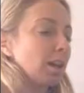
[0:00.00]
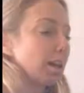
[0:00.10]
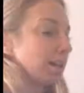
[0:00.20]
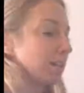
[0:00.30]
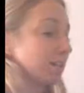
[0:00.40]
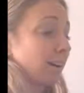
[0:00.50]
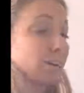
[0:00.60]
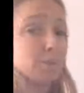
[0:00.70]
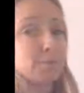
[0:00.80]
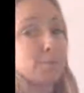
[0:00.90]
kids
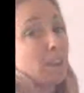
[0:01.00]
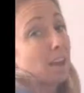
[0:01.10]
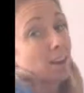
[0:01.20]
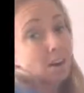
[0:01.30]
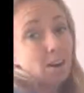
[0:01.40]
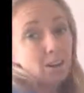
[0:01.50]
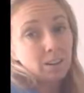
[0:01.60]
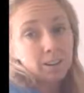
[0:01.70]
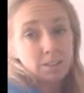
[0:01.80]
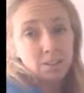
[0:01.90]
of
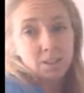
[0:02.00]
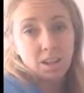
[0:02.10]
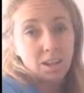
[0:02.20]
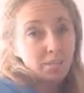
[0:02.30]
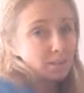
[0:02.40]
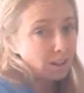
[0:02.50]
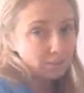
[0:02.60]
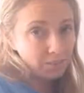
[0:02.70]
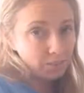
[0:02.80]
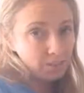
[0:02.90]
all ages love. A lot
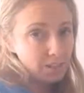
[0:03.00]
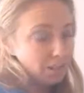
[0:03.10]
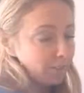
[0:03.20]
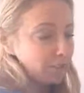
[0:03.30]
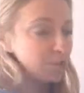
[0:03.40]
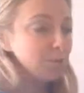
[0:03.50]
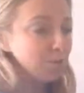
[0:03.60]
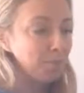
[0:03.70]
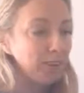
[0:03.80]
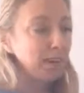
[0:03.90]
of adults love it too.
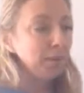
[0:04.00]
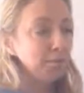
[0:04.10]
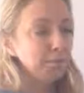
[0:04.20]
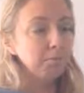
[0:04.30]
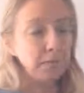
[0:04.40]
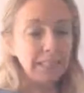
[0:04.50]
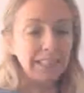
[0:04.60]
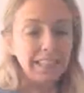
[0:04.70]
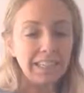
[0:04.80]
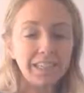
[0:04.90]

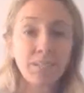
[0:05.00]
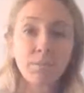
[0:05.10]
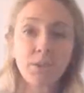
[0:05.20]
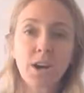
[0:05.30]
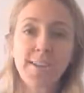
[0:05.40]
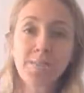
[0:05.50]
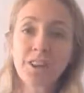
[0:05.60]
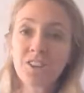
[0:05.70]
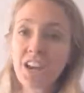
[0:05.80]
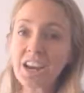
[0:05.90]
Please subscribe to
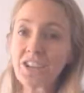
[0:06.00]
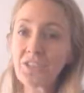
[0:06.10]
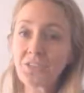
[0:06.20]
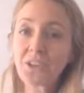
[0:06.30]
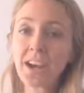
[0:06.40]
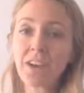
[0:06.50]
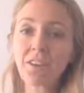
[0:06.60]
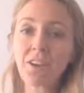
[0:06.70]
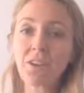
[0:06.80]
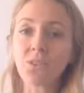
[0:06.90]
my channel if you
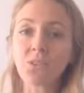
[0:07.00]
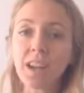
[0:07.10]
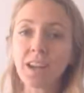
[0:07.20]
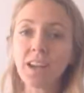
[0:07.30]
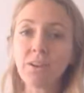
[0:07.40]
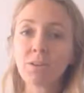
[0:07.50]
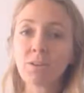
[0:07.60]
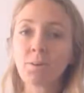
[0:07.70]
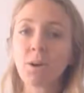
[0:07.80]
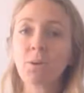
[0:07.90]
haven't already. Your
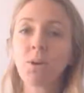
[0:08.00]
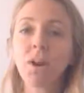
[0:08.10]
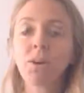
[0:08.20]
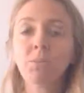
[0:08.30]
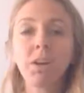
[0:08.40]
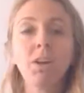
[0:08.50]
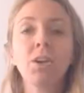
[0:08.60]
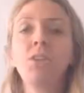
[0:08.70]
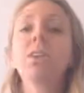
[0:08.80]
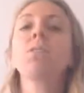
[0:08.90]
support will help me
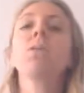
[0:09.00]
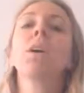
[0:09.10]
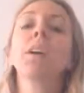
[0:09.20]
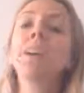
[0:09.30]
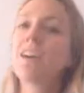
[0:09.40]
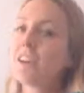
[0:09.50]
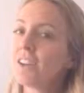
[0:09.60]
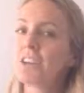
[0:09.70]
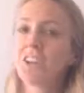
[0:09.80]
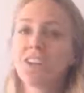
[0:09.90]
know that you want
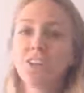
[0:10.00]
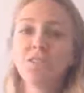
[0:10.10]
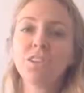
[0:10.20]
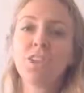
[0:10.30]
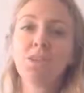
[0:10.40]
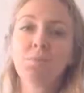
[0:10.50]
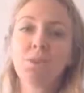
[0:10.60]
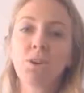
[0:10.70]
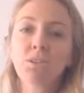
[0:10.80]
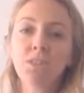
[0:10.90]
to continue seeing
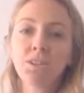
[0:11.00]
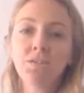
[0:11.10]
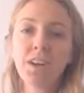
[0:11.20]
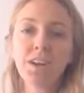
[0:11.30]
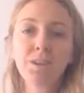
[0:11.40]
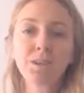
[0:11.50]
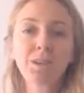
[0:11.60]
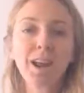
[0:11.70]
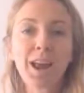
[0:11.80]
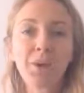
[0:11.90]
more of these videos.
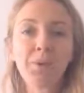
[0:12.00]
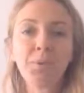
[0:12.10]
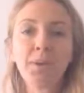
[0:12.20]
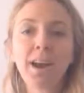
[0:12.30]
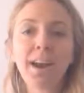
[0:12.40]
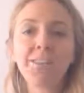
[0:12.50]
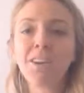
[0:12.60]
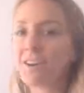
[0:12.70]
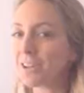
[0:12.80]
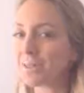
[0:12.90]
I hope you have
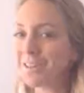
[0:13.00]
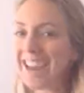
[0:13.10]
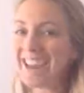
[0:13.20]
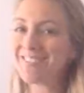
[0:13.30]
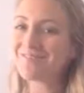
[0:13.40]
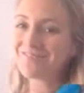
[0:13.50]
an awesome day.